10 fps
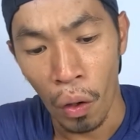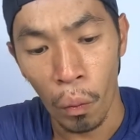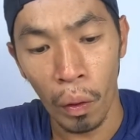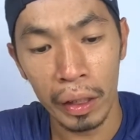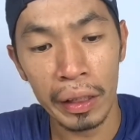
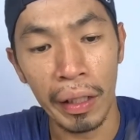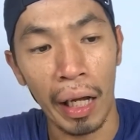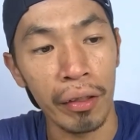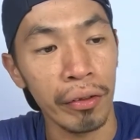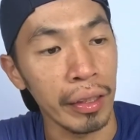one new
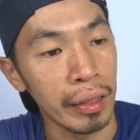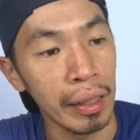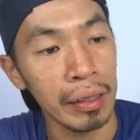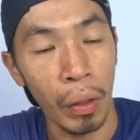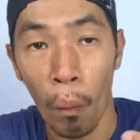entry,
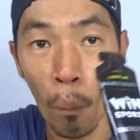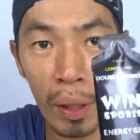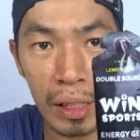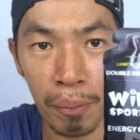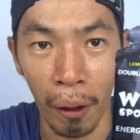this
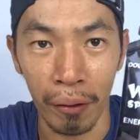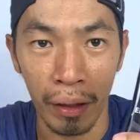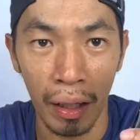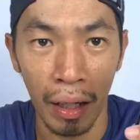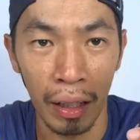Pink Spot.
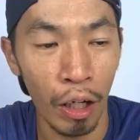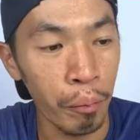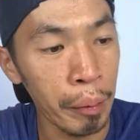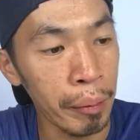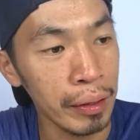A lot of
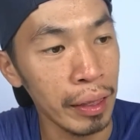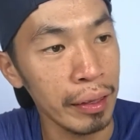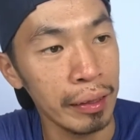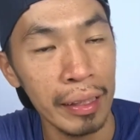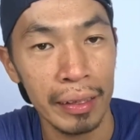people say
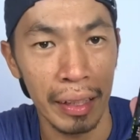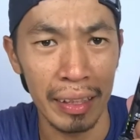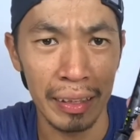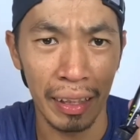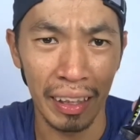this
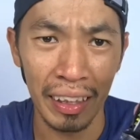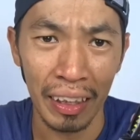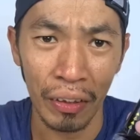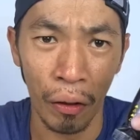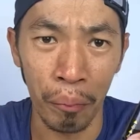is
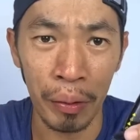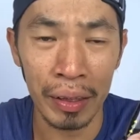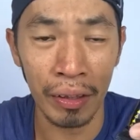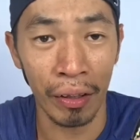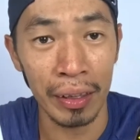
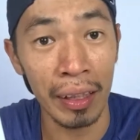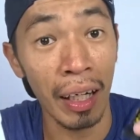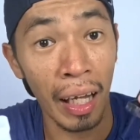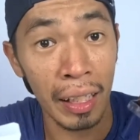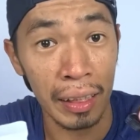considered
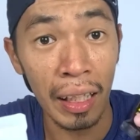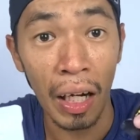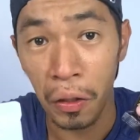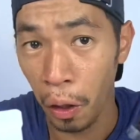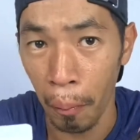as a
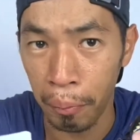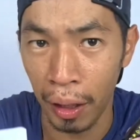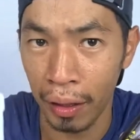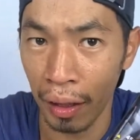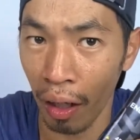
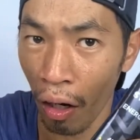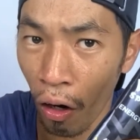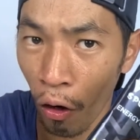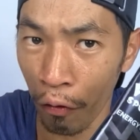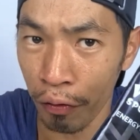competitor
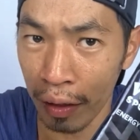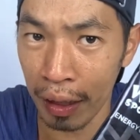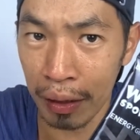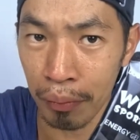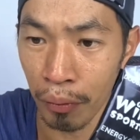of
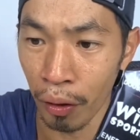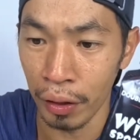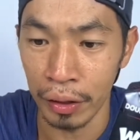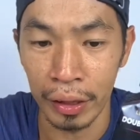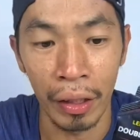this
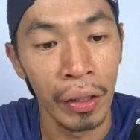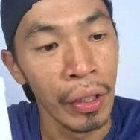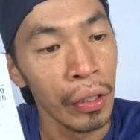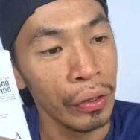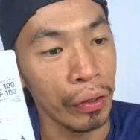Moron Gel.
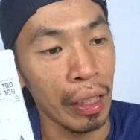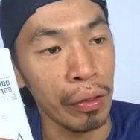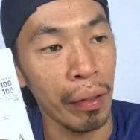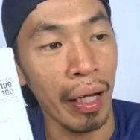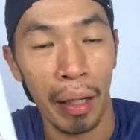So that's
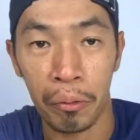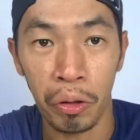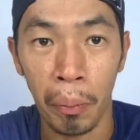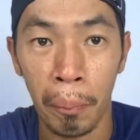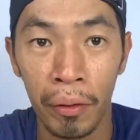why I'm going
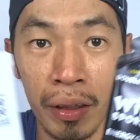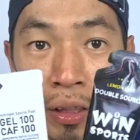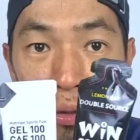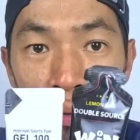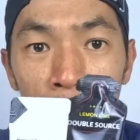to put
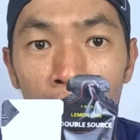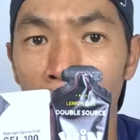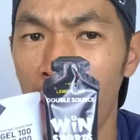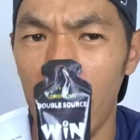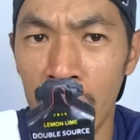these two
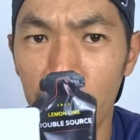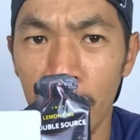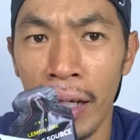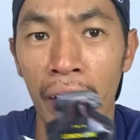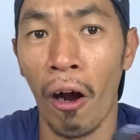head to
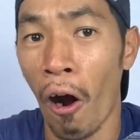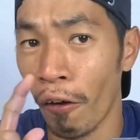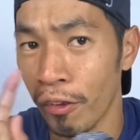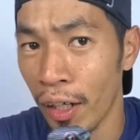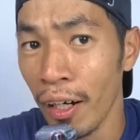head
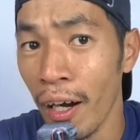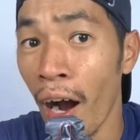on the